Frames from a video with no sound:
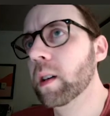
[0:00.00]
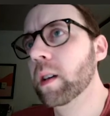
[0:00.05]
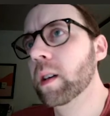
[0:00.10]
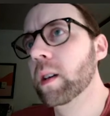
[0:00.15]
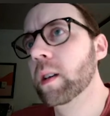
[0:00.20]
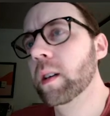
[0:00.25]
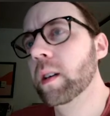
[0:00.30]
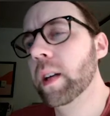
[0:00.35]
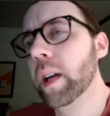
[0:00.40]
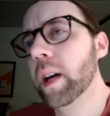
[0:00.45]

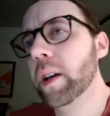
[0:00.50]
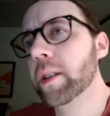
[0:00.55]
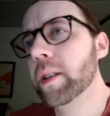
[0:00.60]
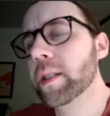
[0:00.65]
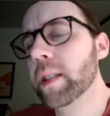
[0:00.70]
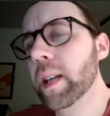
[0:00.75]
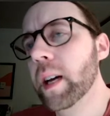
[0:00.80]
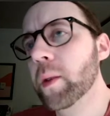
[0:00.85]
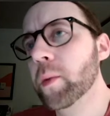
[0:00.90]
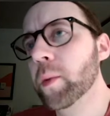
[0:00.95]
Now, does
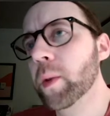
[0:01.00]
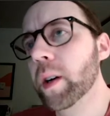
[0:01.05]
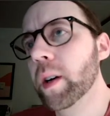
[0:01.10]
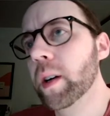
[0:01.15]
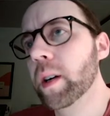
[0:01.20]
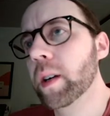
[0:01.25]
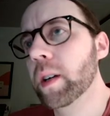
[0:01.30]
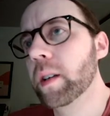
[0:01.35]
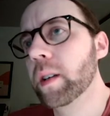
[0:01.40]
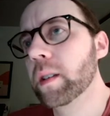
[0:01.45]
that
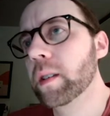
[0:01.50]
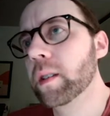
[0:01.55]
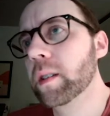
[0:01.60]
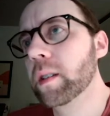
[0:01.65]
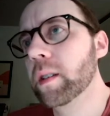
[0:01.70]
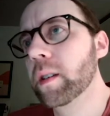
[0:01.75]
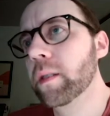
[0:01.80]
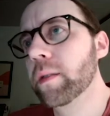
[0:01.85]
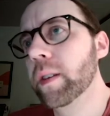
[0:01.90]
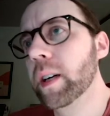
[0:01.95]
work?
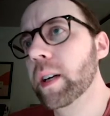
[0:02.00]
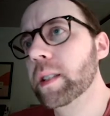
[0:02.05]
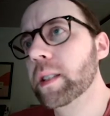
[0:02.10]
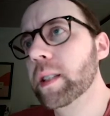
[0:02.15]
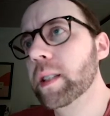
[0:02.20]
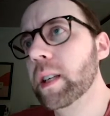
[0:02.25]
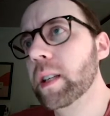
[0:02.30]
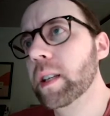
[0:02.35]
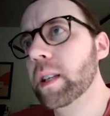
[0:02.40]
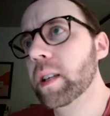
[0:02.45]
If I
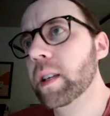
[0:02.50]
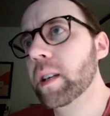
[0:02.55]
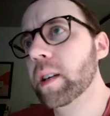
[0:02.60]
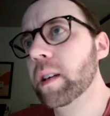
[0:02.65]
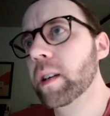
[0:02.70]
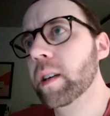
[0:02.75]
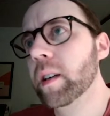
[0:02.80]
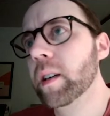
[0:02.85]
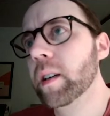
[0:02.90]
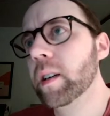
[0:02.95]
take
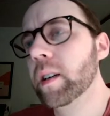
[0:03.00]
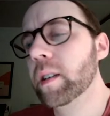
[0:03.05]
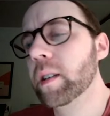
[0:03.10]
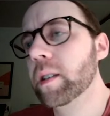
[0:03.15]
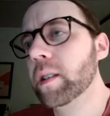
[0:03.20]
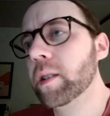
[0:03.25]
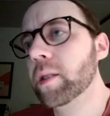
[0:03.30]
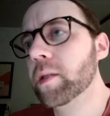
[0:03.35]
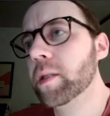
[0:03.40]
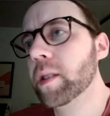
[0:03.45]
here and
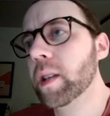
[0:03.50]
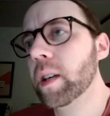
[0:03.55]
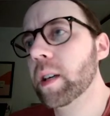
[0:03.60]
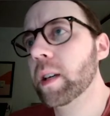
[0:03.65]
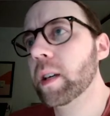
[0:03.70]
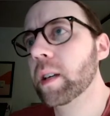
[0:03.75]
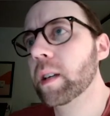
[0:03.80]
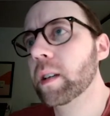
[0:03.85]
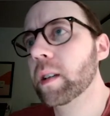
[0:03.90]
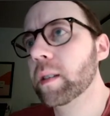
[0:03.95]
you
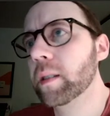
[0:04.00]
take,